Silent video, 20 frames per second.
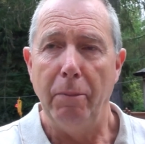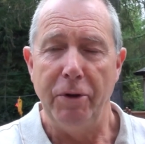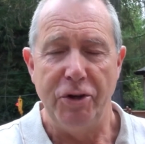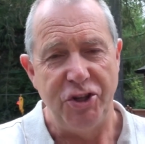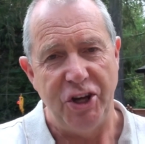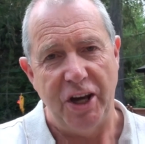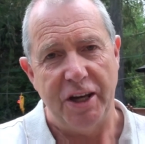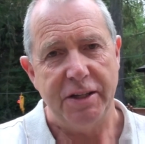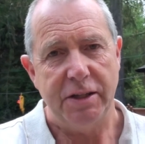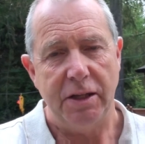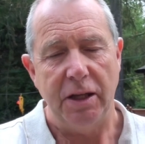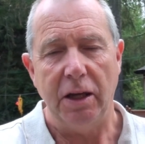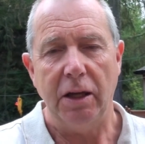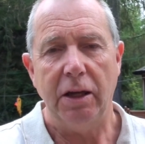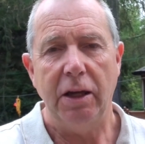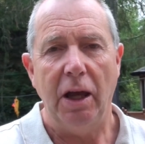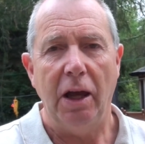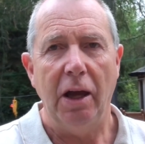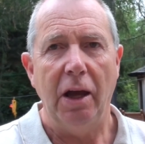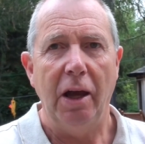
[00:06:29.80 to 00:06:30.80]

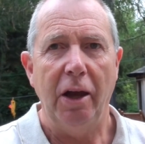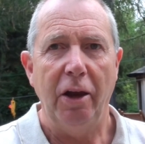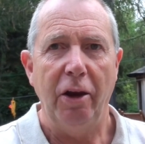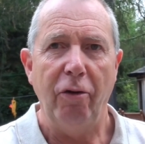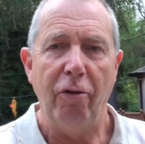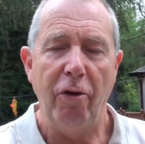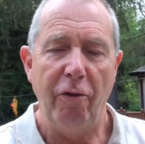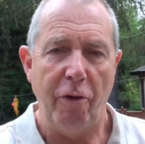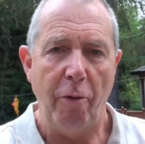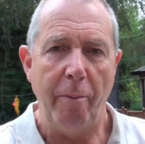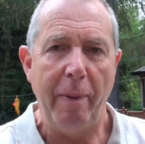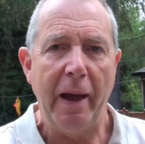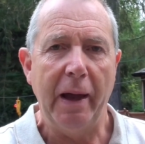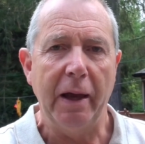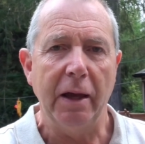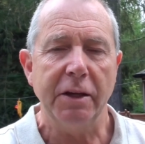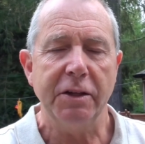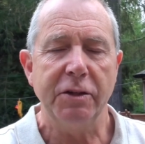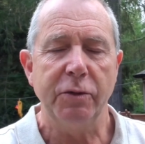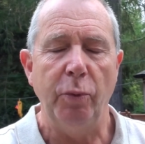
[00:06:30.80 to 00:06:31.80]
majestic uh, river
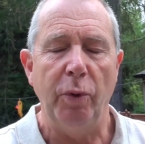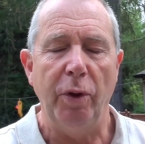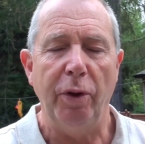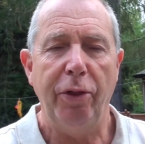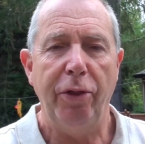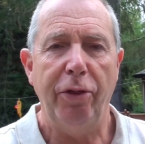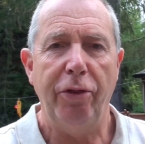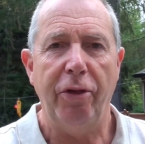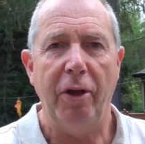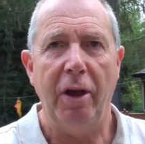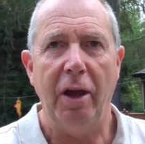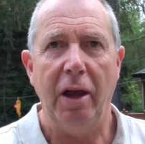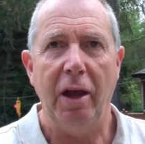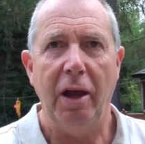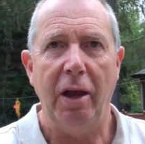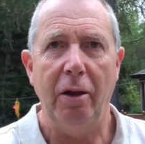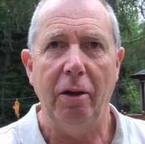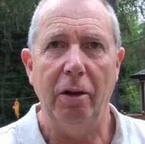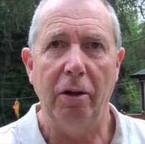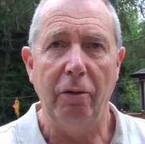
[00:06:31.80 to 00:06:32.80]
banks with
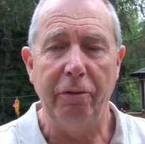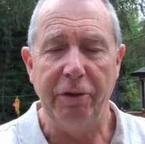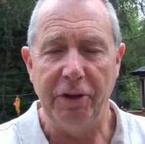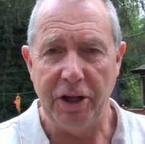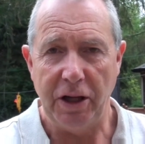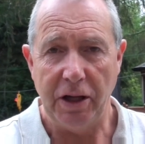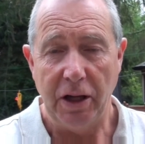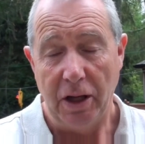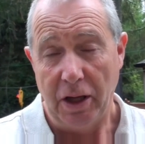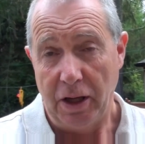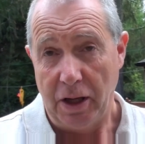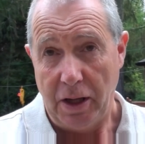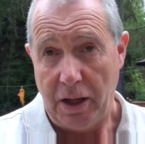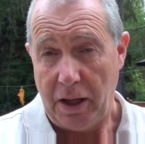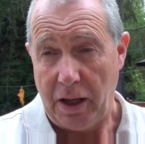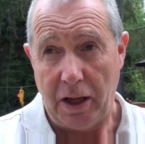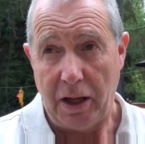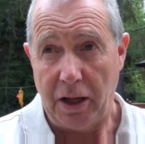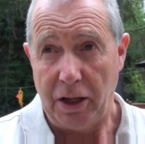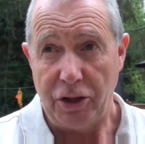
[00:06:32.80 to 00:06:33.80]
uh, lovely,
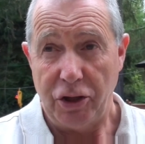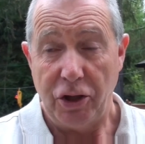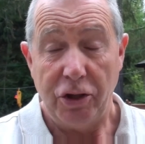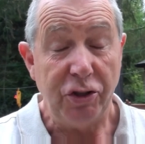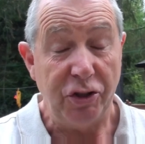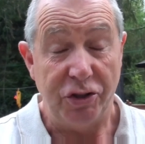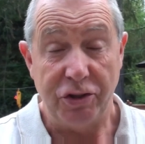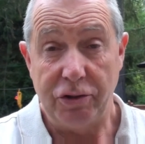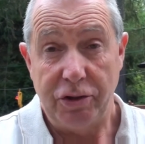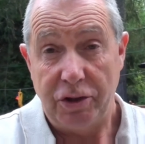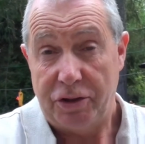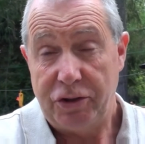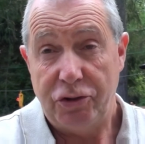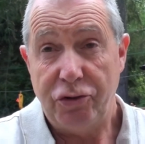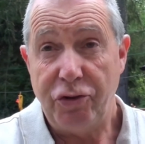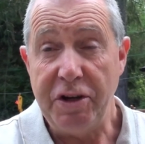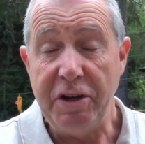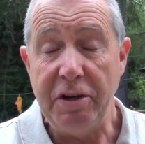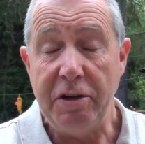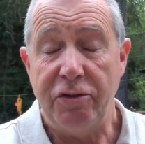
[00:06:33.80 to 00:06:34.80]
uh, just just
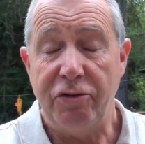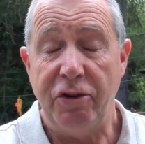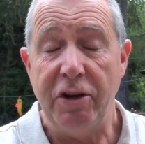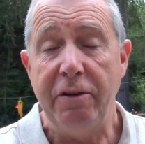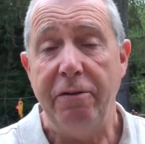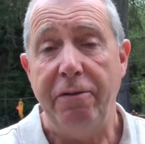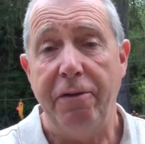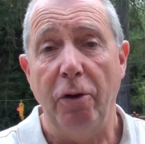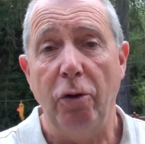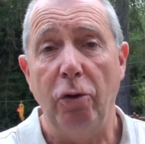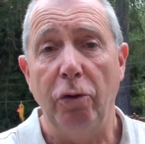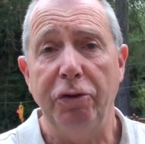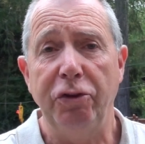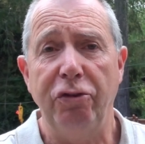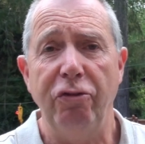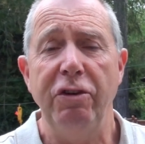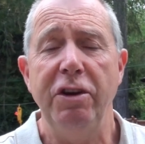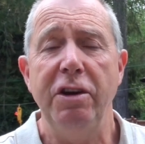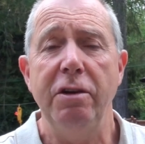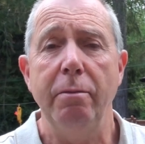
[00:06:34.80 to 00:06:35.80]
tree tree filled
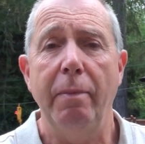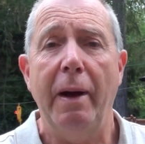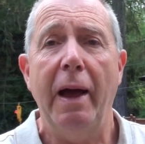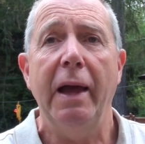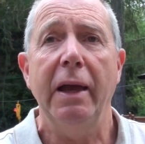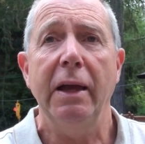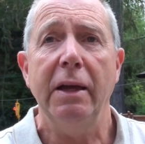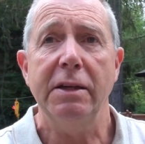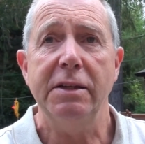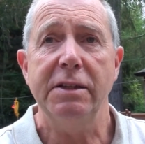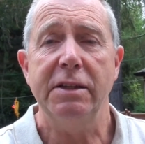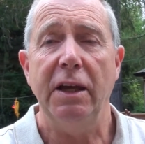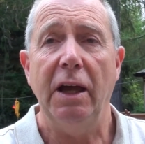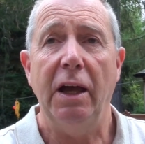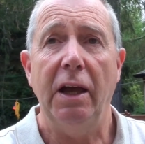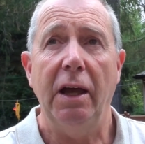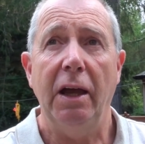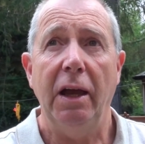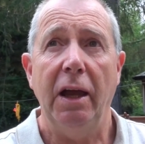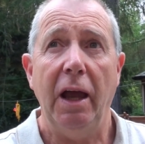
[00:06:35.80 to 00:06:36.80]
green banks,
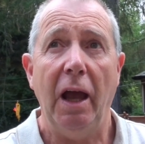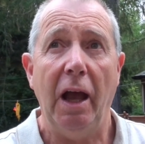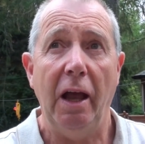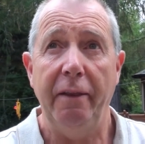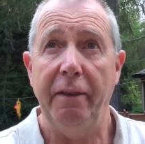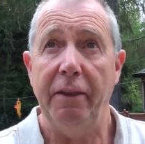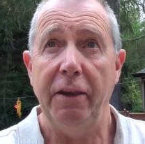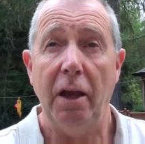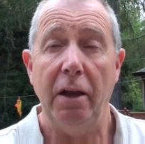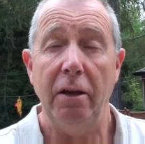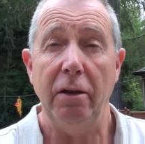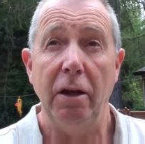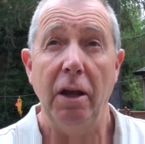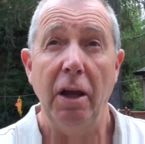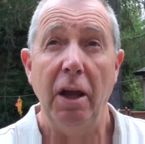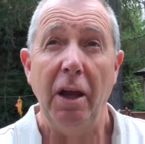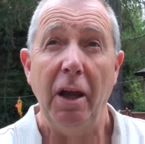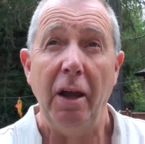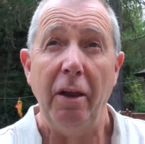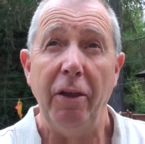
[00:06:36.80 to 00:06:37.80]
uh, and then
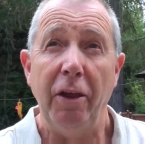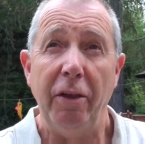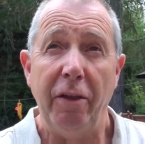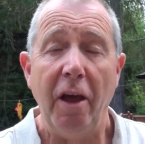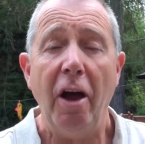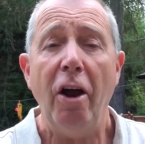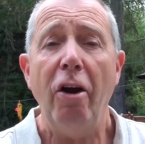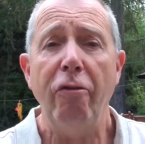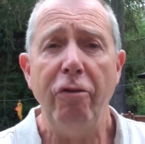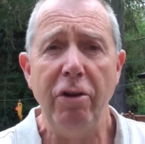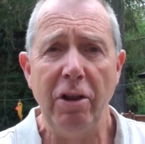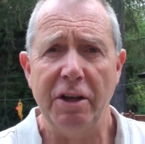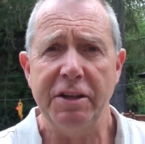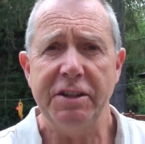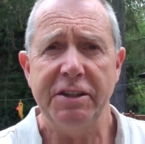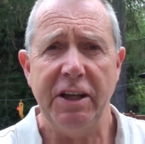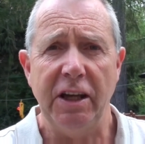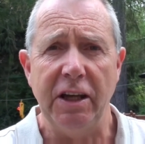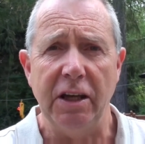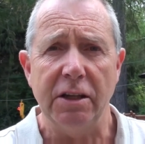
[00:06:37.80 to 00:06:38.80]
they, they are real
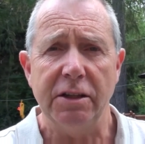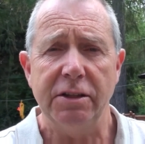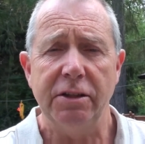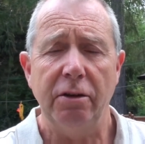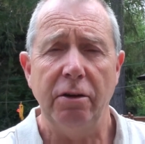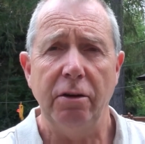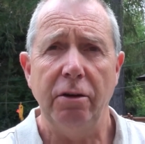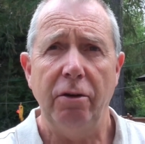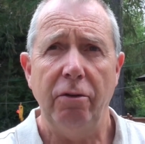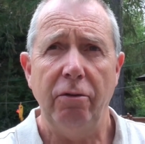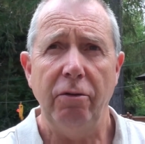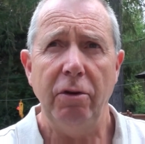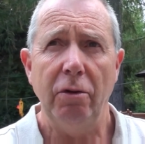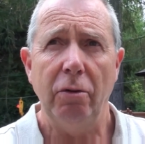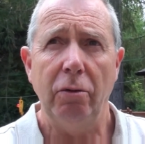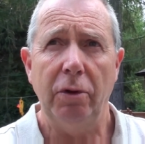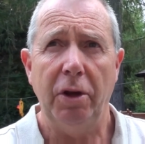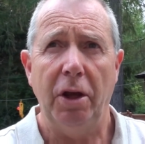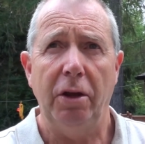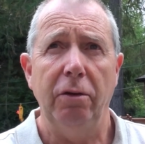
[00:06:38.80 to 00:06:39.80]
estates. They're, they're
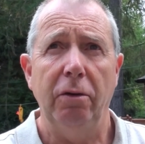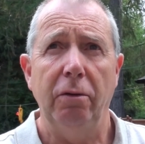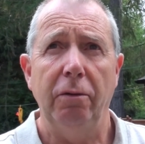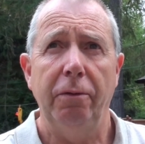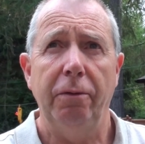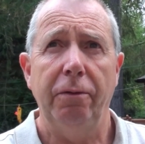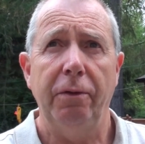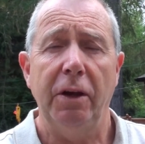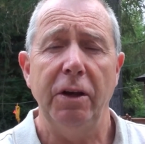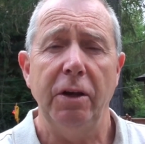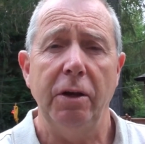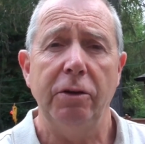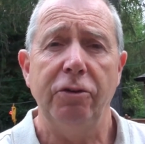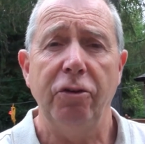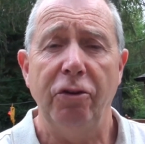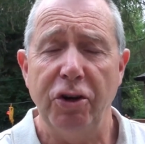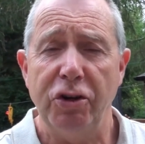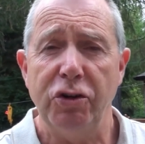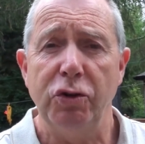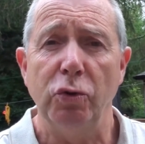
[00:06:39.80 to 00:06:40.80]
real kind of uh,
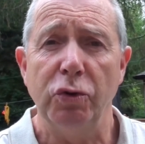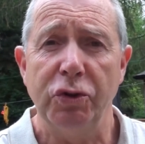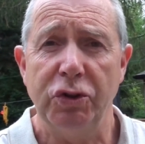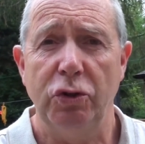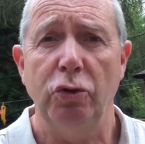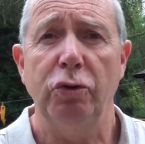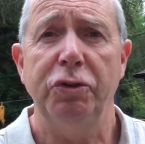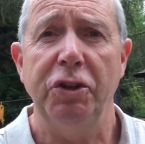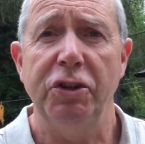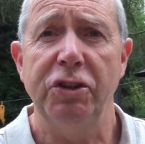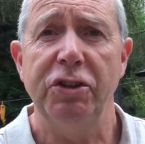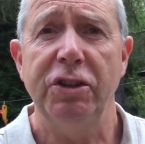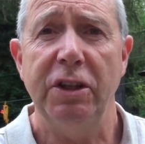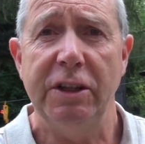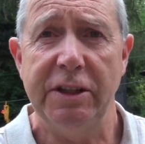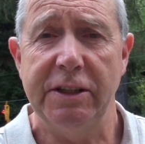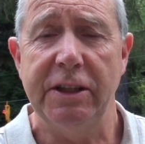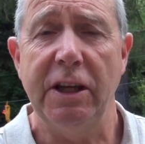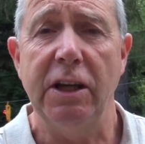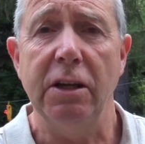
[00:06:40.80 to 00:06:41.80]
traditional Scottish
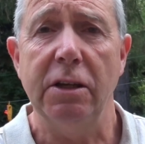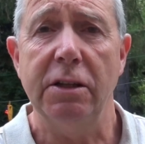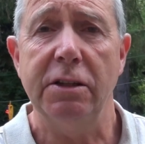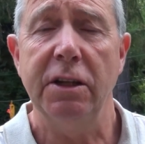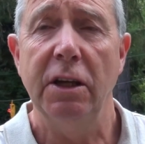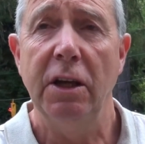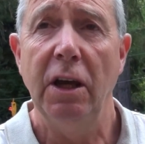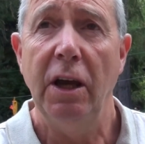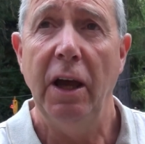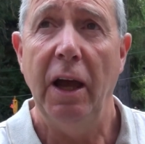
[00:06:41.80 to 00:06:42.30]
estates.